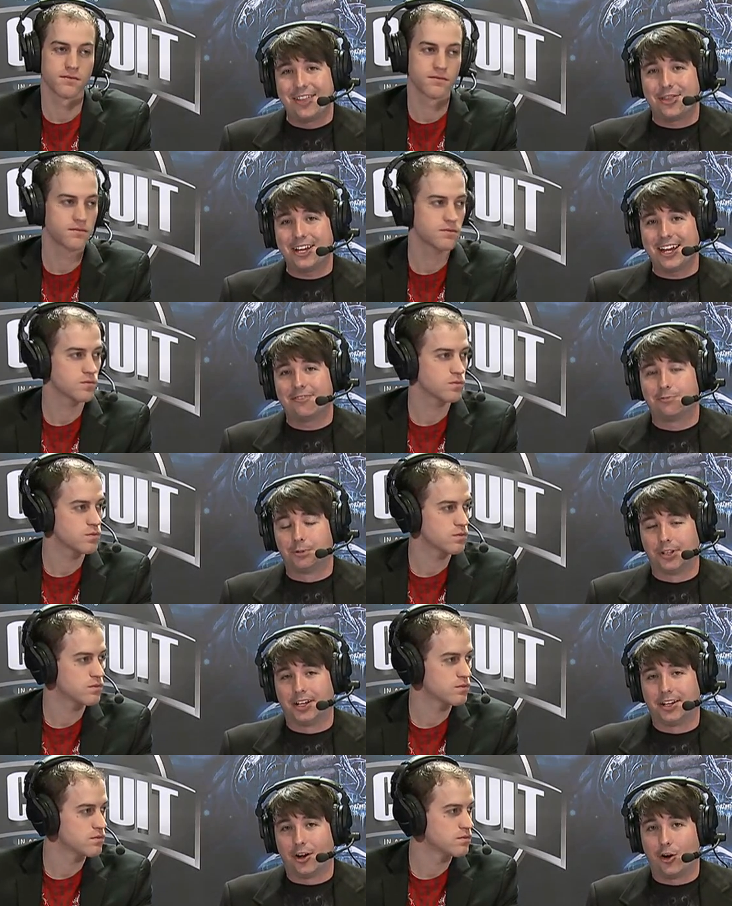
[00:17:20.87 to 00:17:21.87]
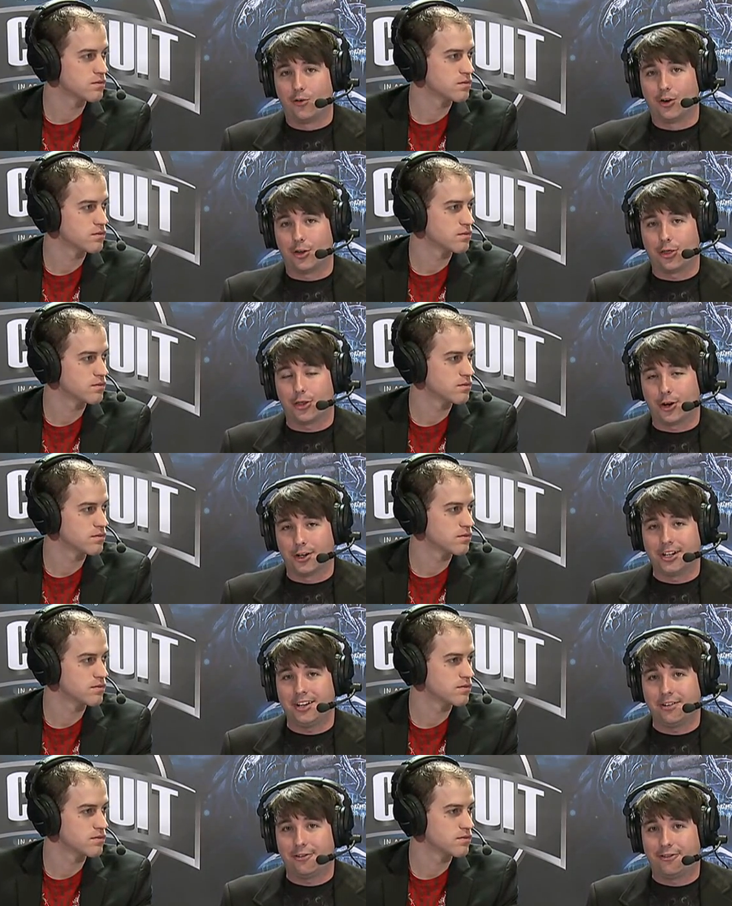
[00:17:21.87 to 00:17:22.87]
Speaker 1: They have played over
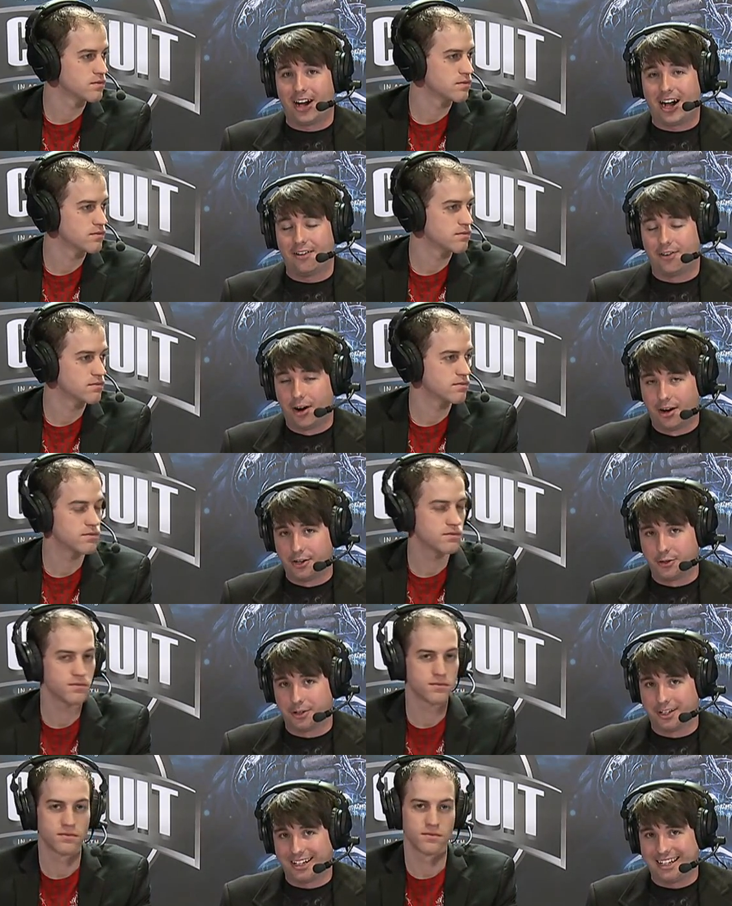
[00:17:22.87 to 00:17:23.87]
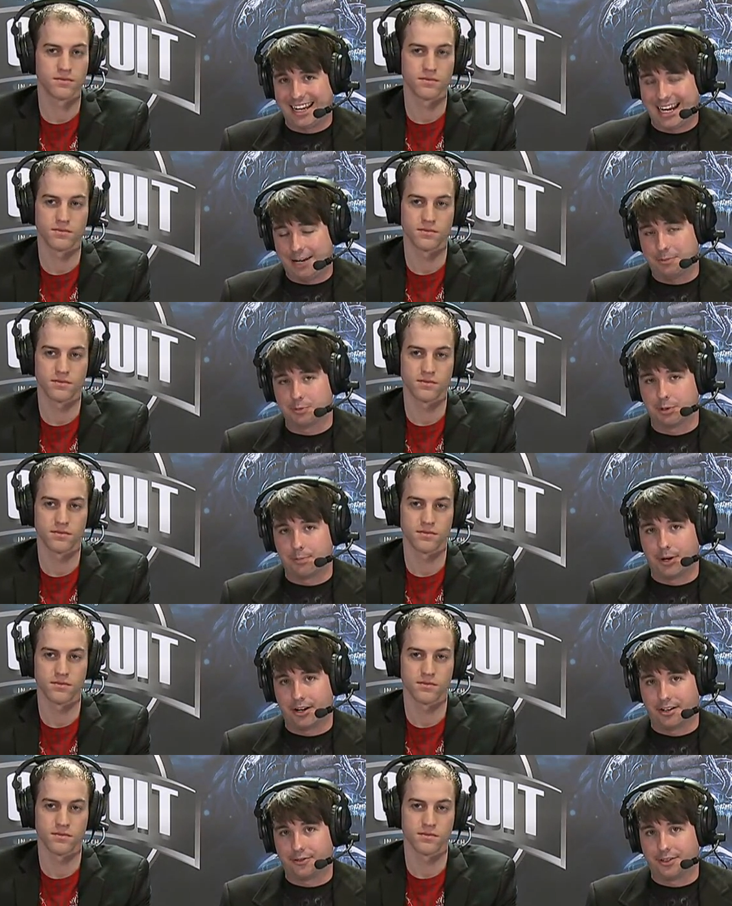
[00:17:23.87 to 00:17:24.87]
3,500 games
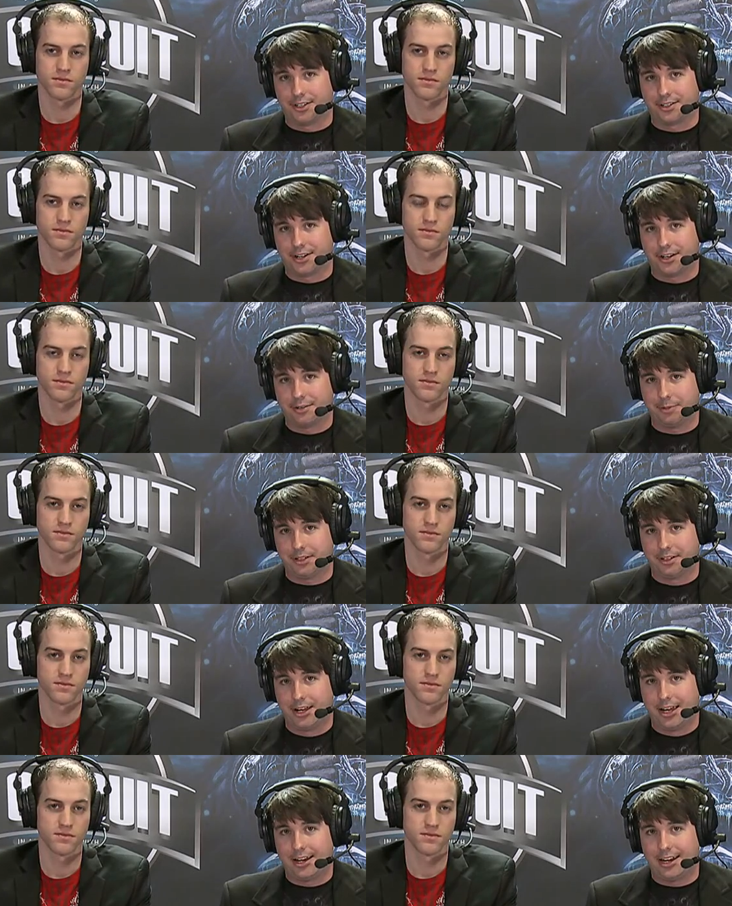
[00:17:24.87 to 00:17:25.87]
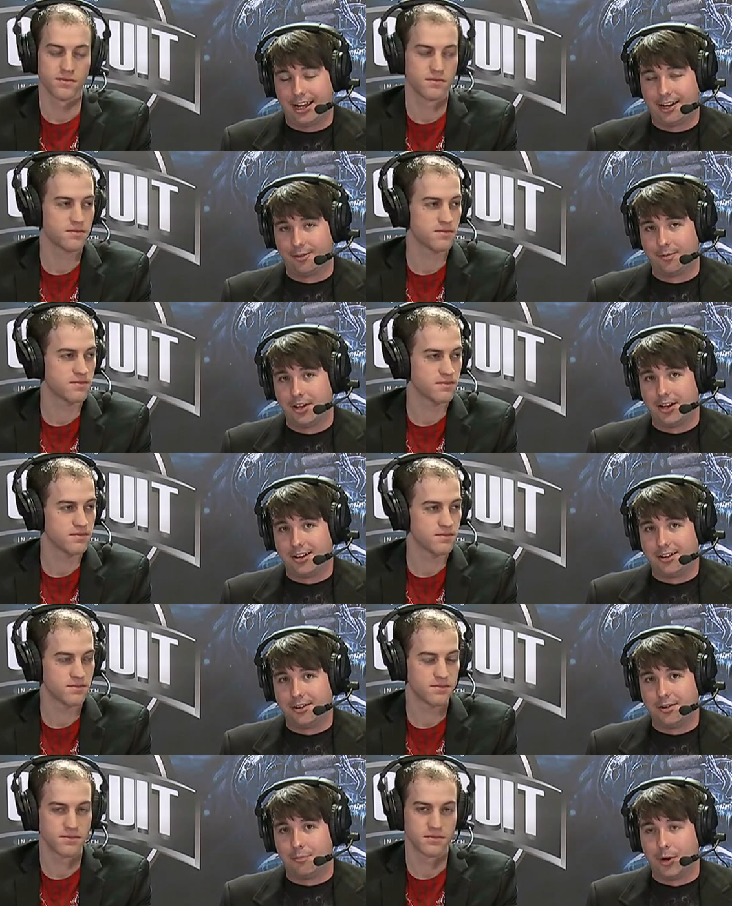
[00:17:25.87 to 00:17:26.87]
preparing for this tournament. Now
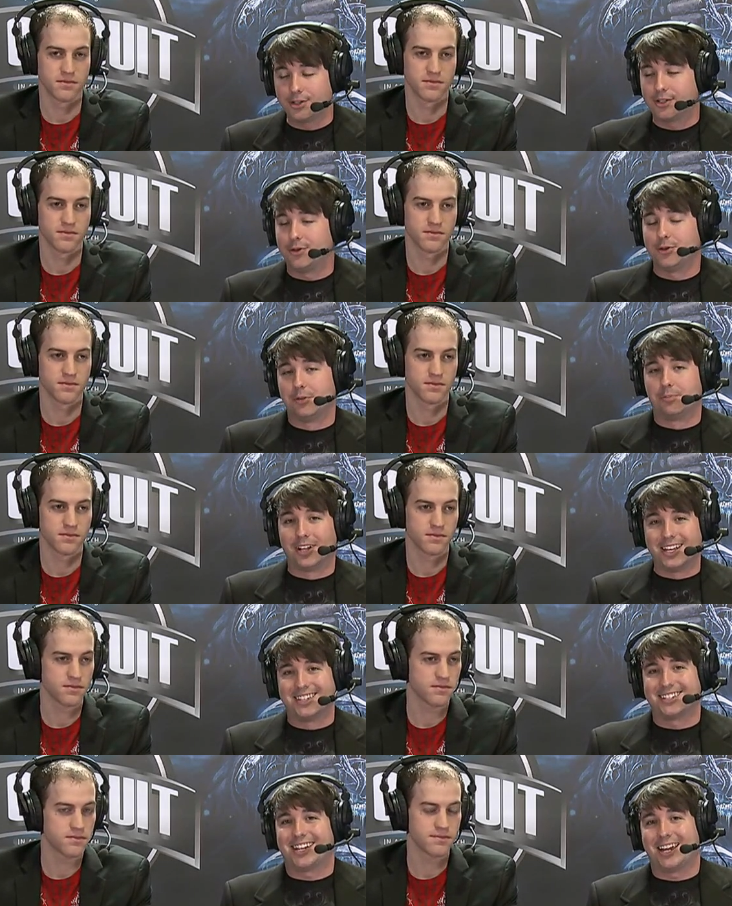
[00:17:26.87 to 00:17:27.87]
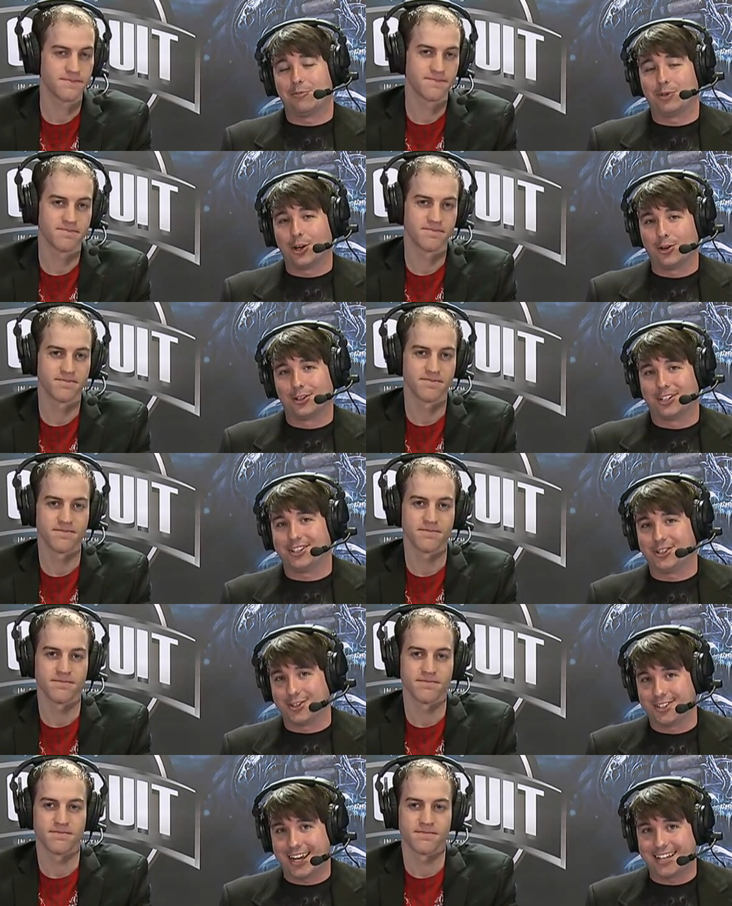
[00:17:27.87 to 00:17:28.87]
most of you that play this game, go look at
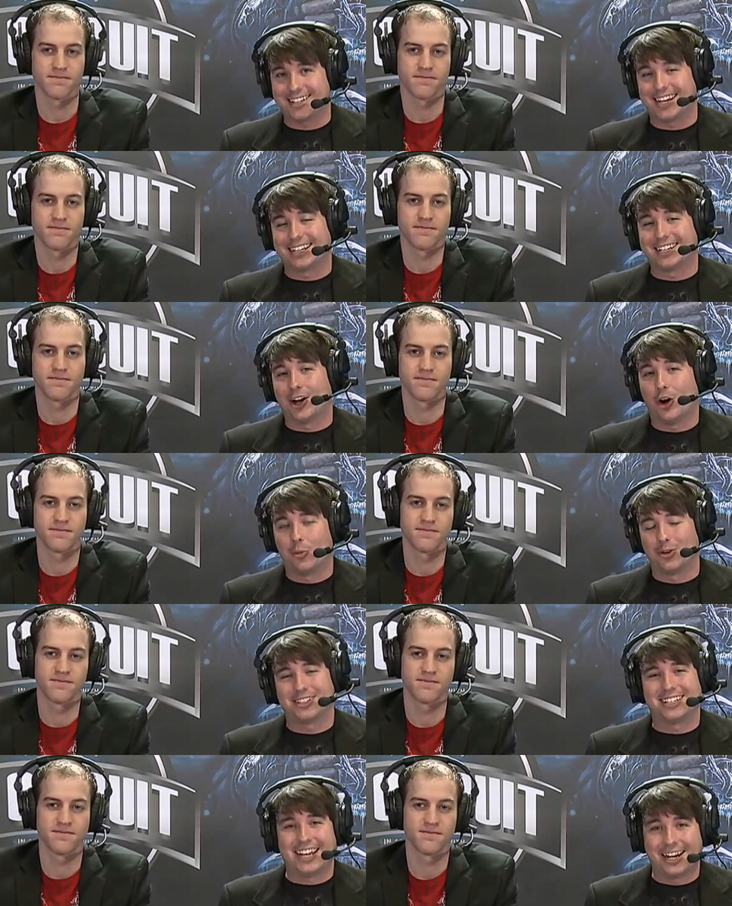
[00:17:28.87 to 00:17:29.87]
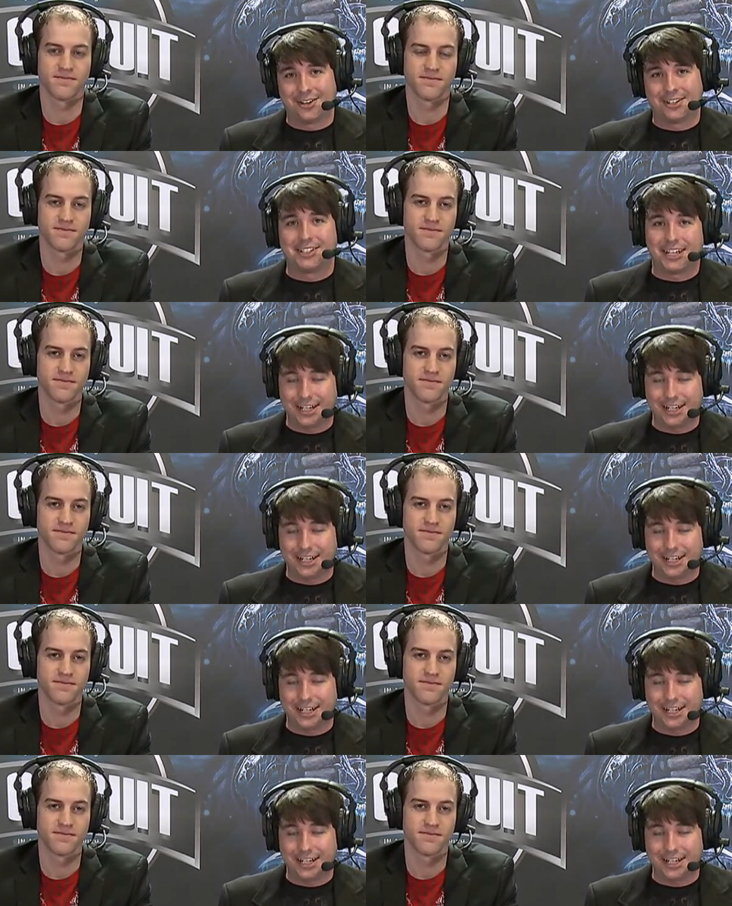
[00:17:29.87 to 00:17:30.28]
your stats, and I can almost guarantee